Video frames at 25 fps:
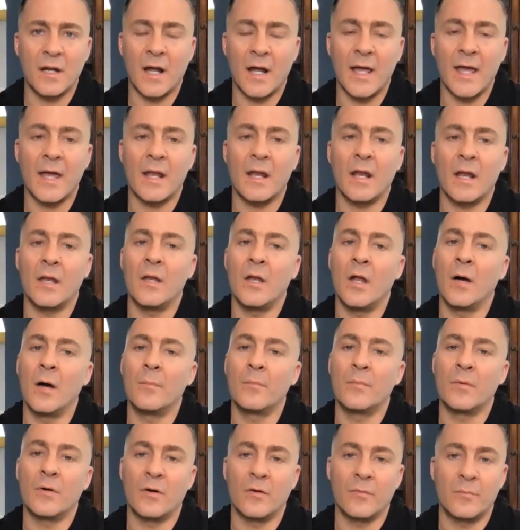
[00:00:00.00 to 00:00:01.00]
I had a
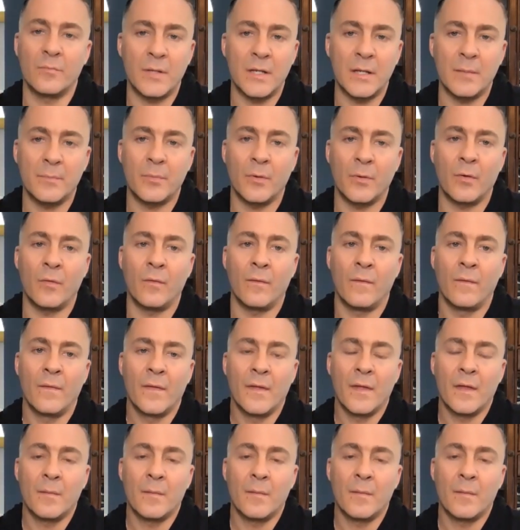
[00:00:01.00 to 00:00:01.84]
number of people.